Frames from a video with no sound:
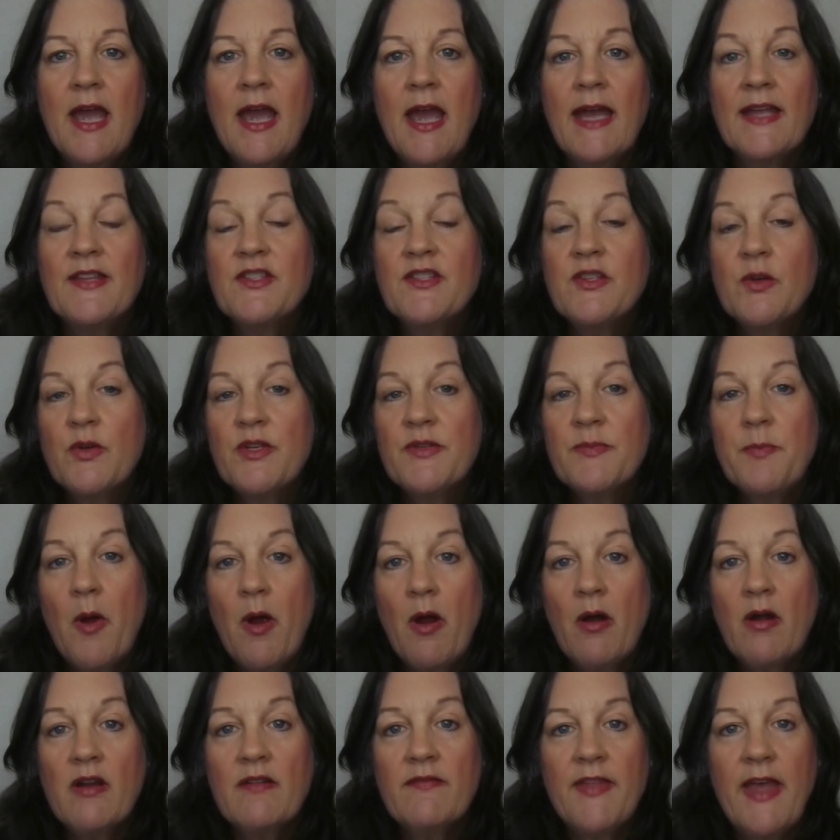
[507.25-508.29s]
And so as
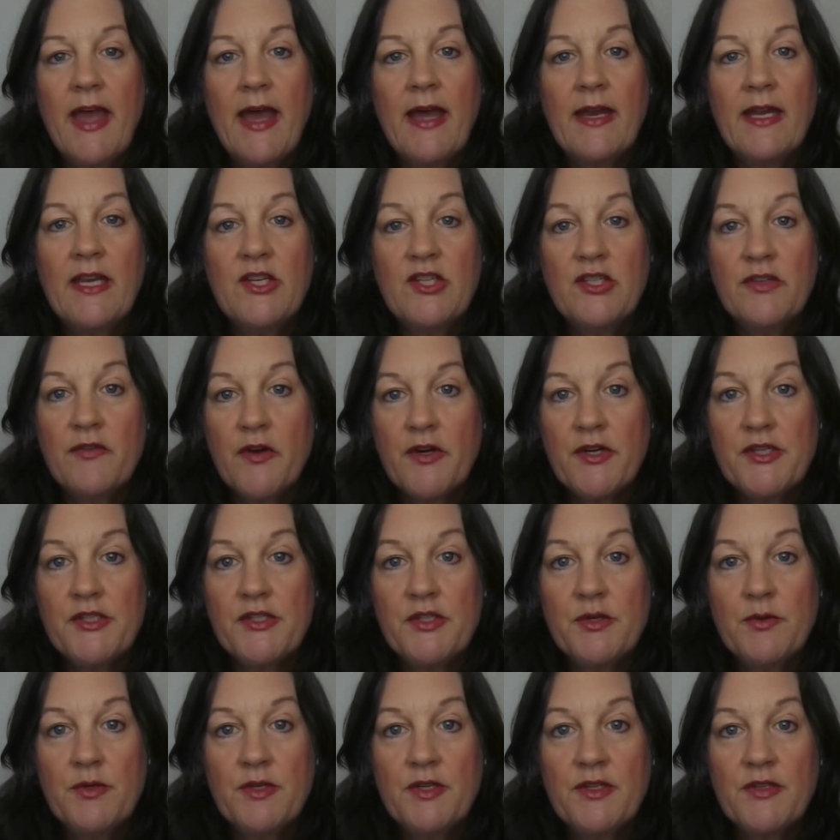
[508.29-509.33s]
part of that, each of our
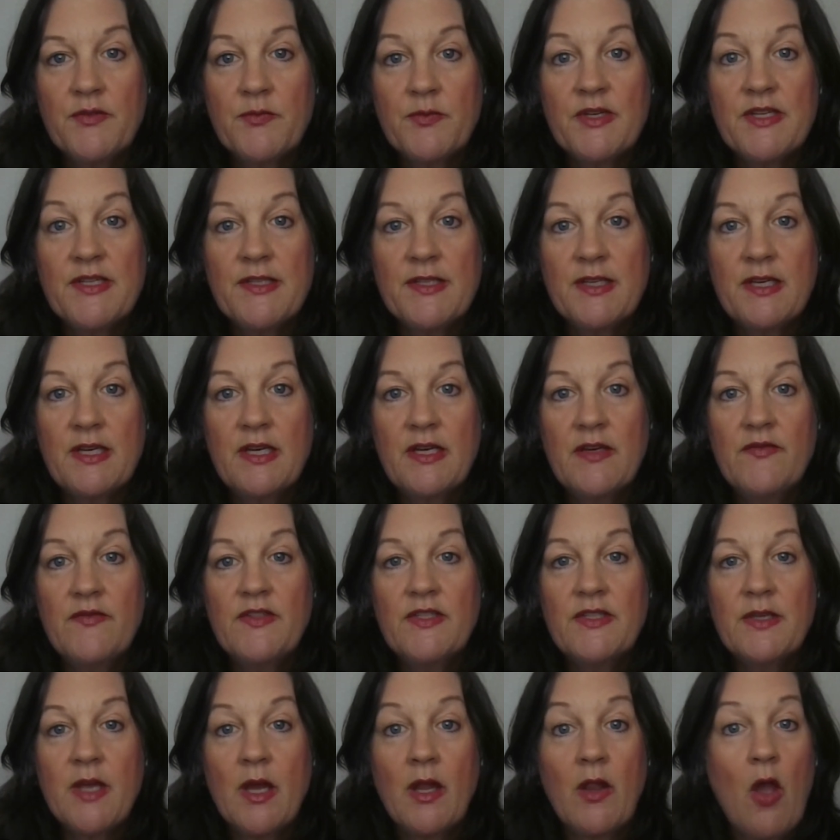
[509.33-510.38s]
students
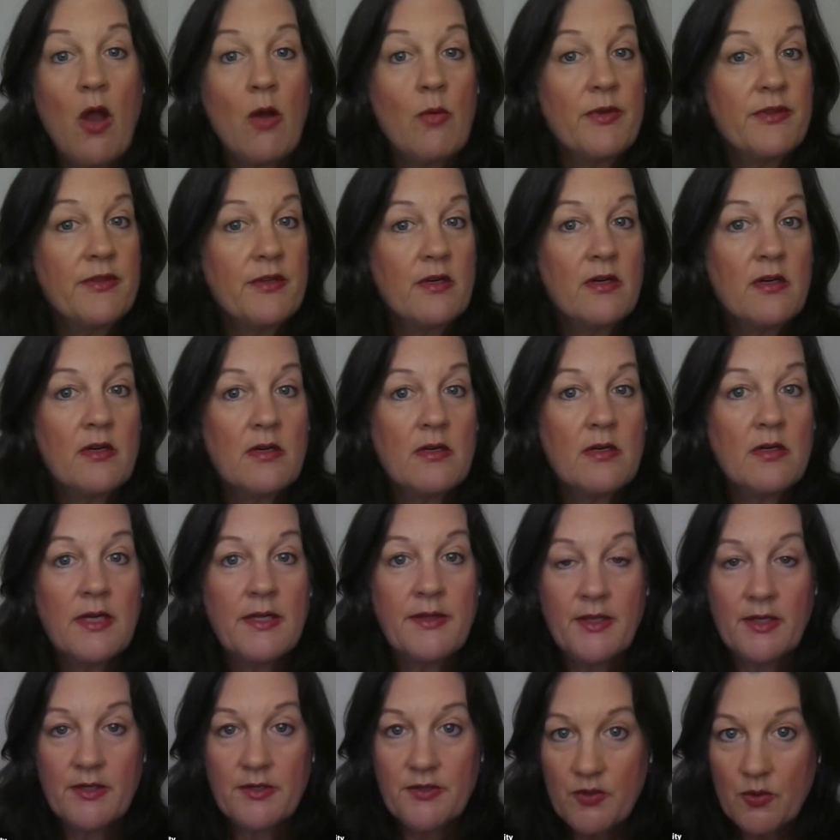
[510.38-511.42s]
receives, along with
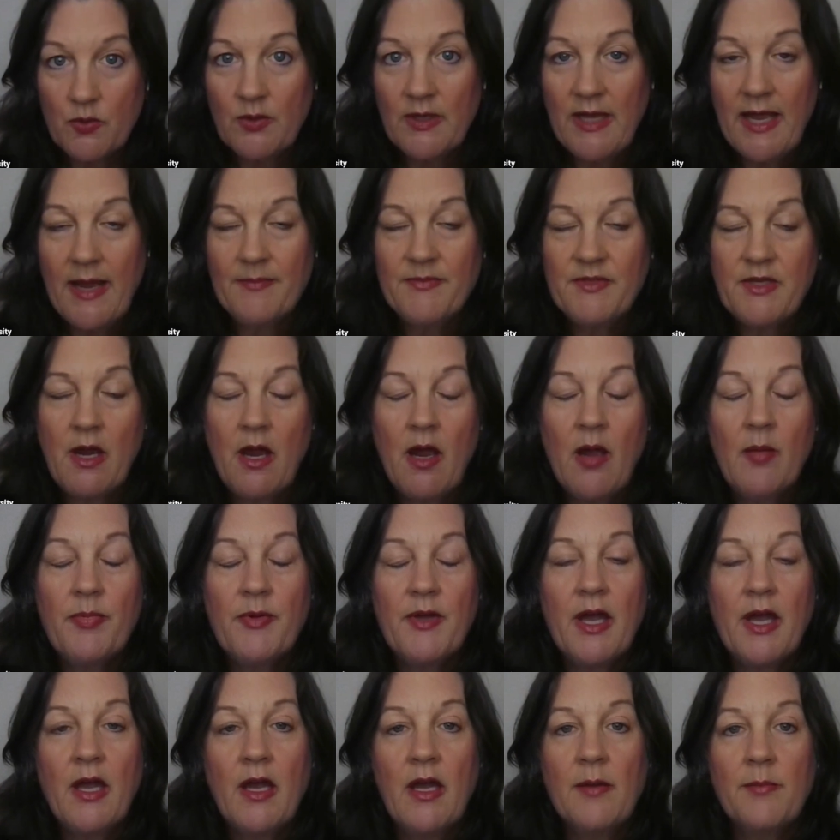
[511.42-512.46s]
their school laptop,
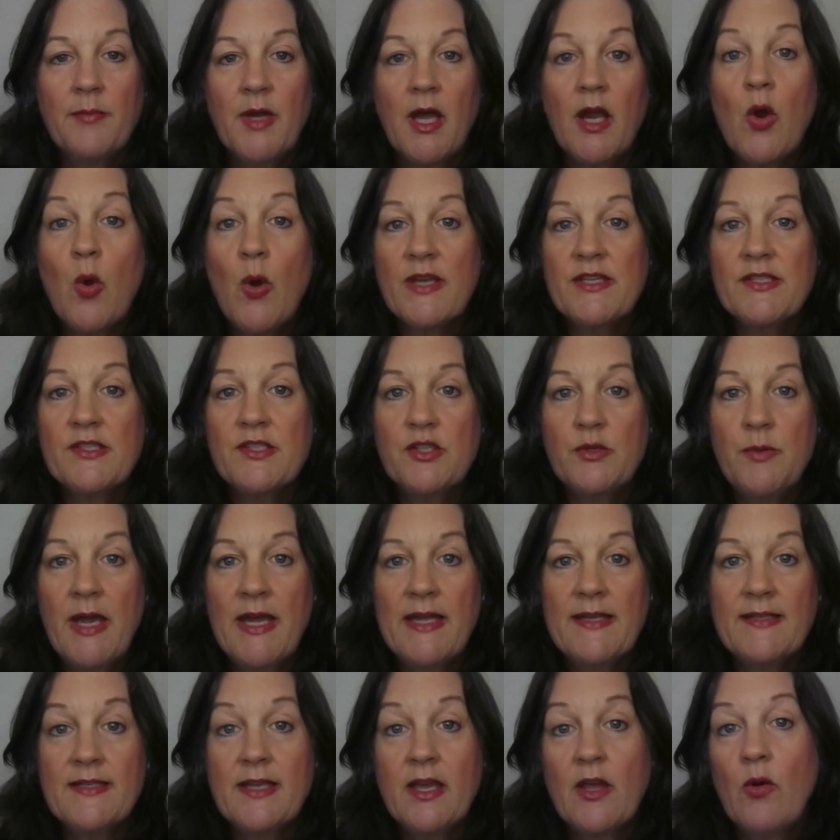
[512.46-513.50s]
a Quest 2
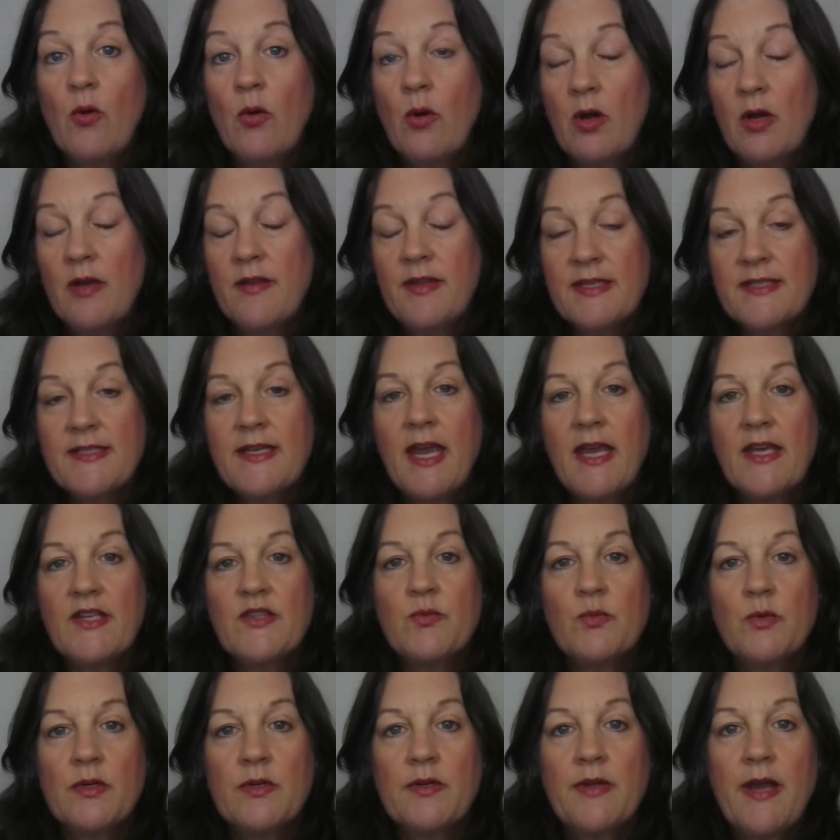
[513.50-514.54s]
headset, or in this
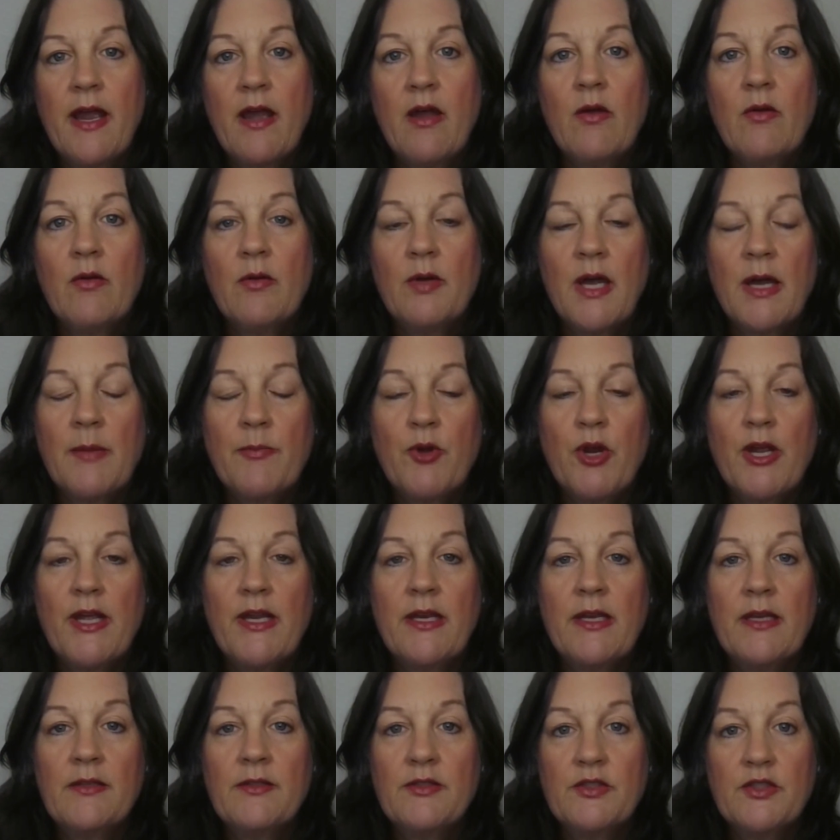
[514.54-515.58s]
case, we're now
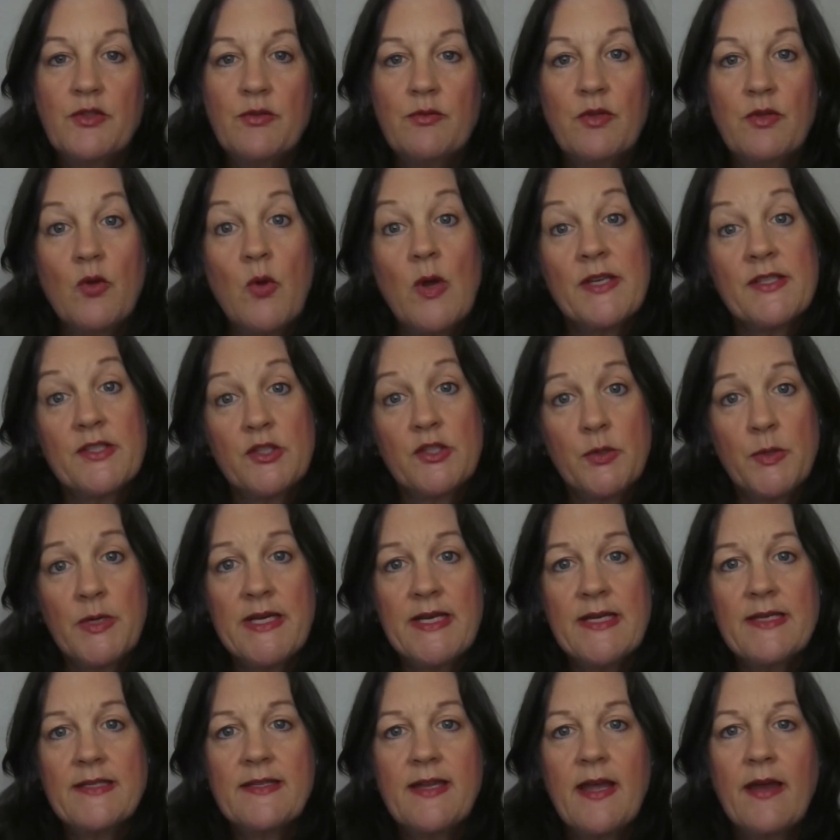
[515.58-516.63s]
upgrading to the Quest
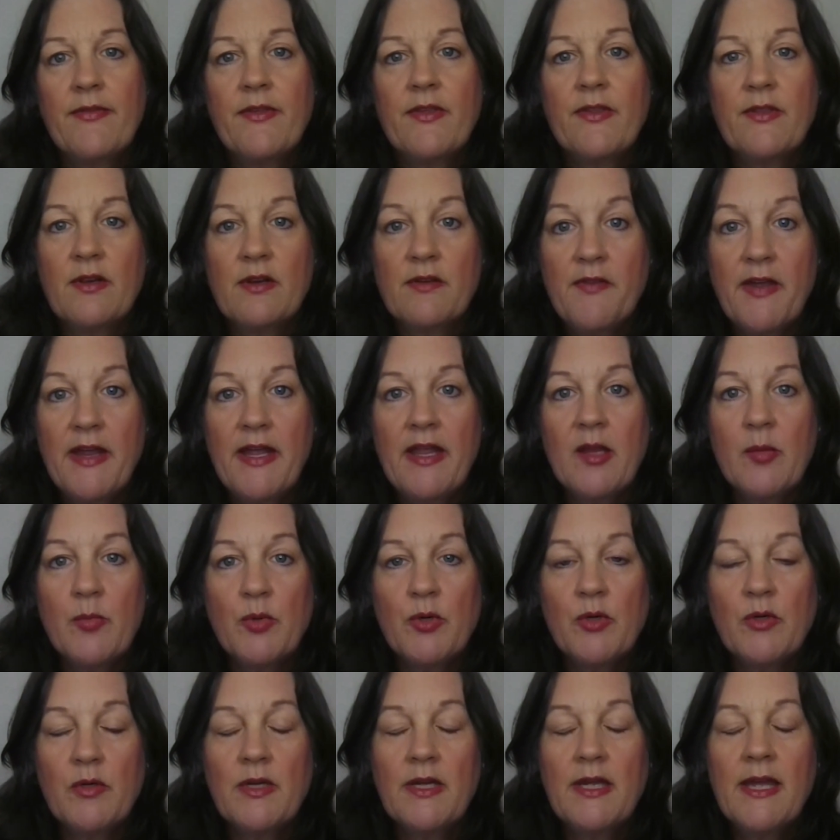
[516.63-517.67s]
3s now that they're
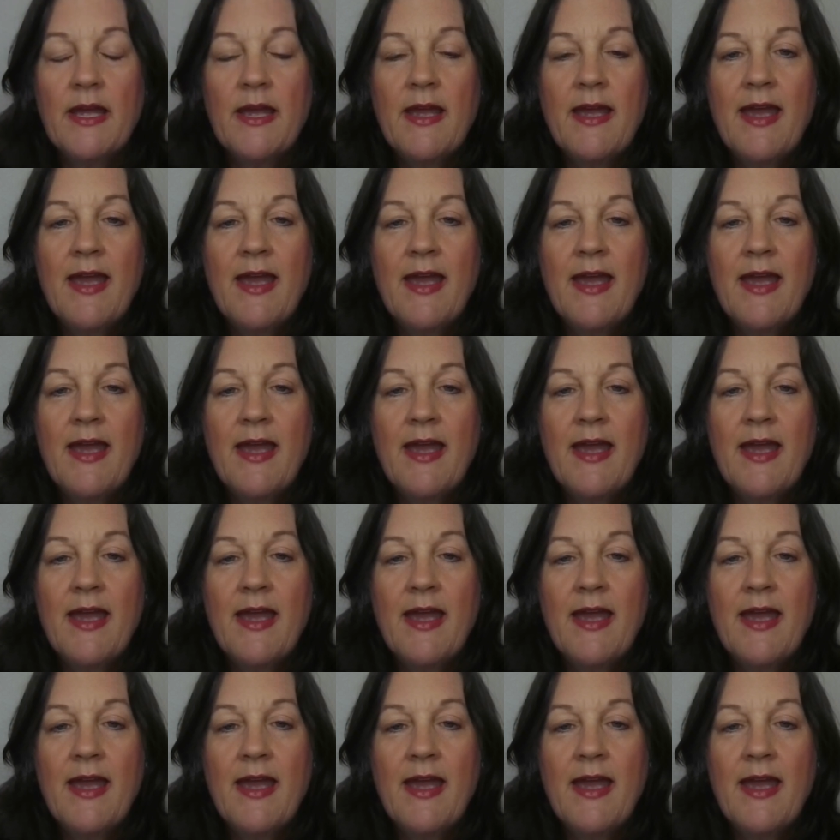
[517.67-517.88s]
available.